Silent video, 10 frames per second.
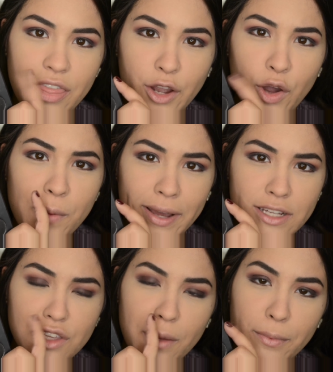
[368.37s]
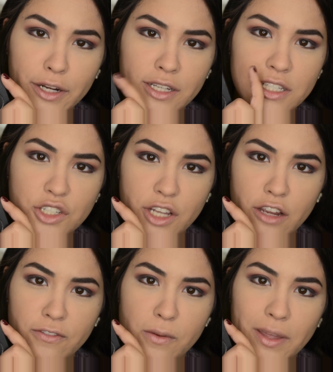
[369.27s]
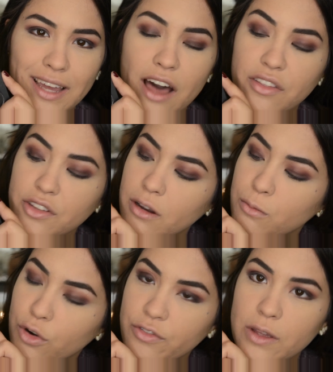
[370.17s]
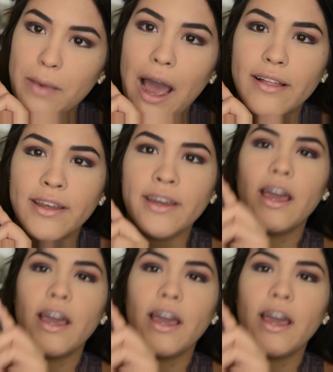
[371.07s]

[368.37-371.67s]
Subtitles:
Then going back into the burgundy shade from the Kathleen and Morphe palette,